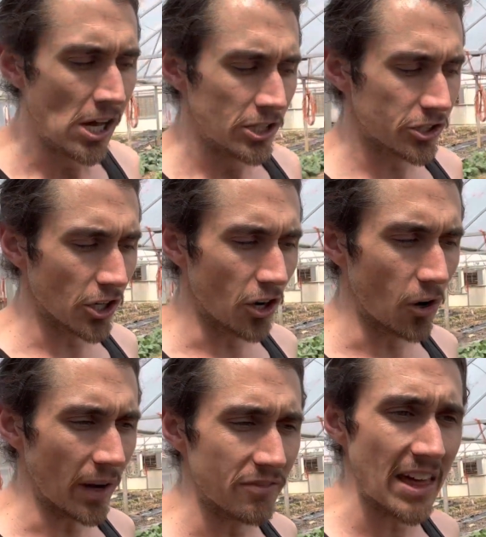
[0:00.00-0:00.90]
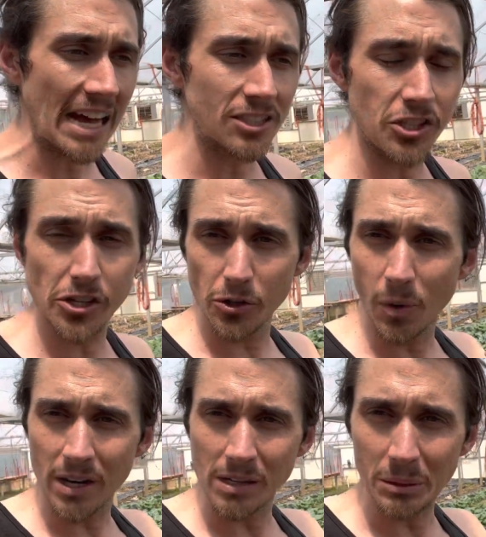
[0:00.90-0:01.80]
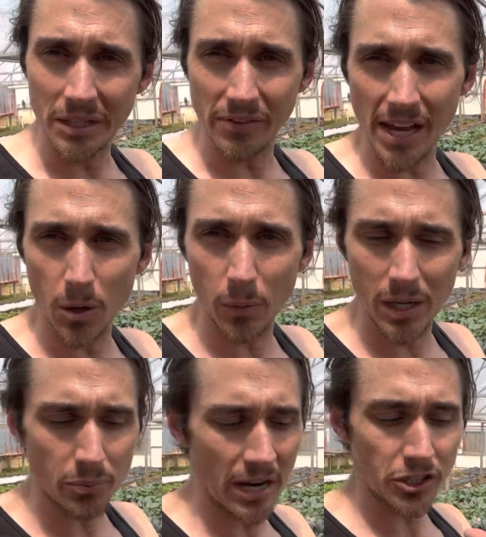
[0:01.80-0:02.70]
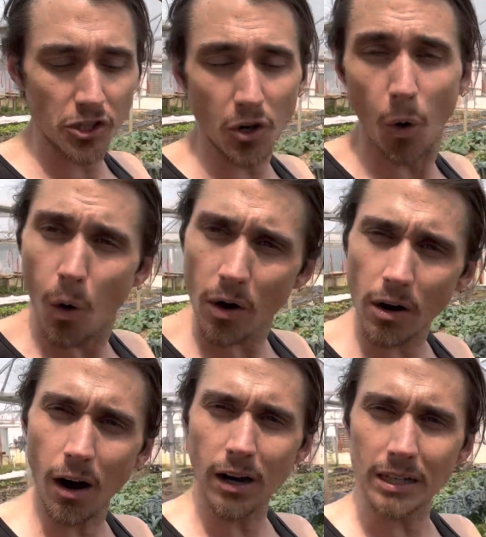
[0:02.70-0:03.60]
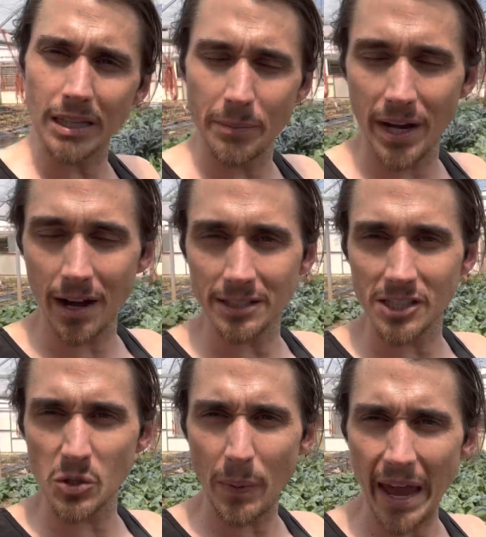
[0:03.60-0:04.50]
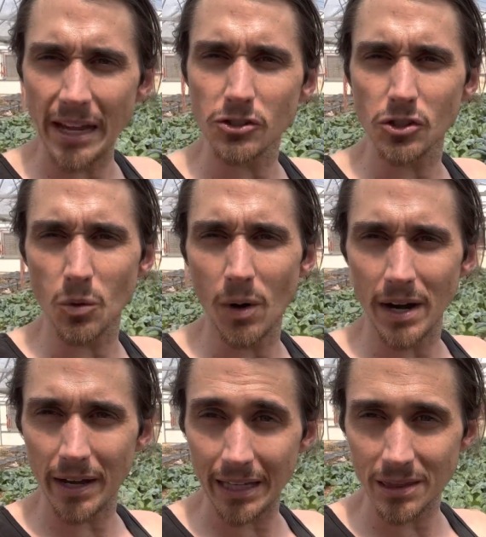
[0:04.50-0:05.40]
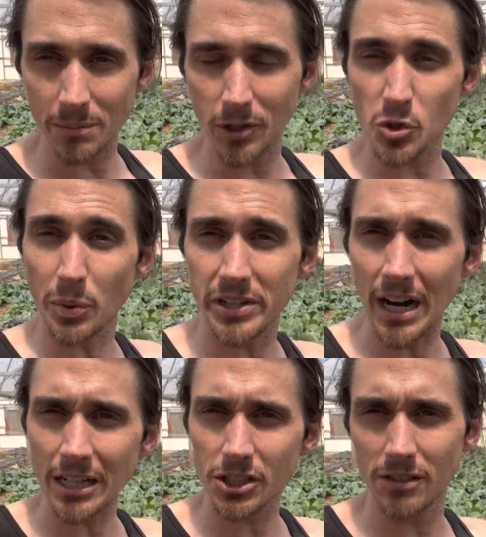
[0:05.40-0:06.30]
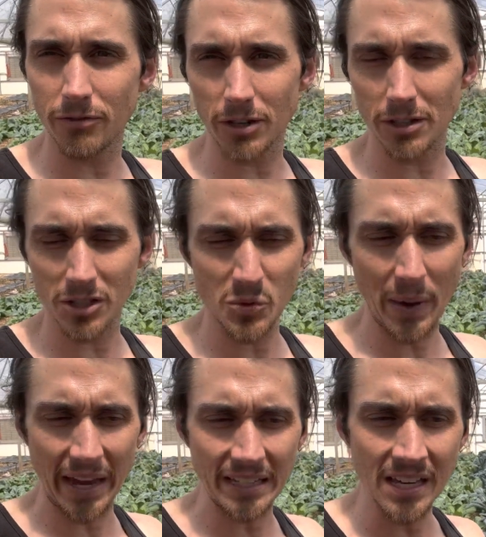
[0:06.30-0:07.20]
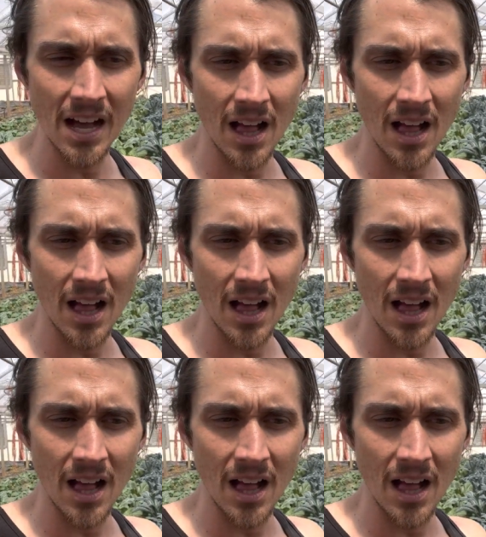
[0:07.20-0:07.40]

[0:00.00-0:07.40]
So if that's you, want to alleviate weed pressure or are limited on space or want to get the most production for your space,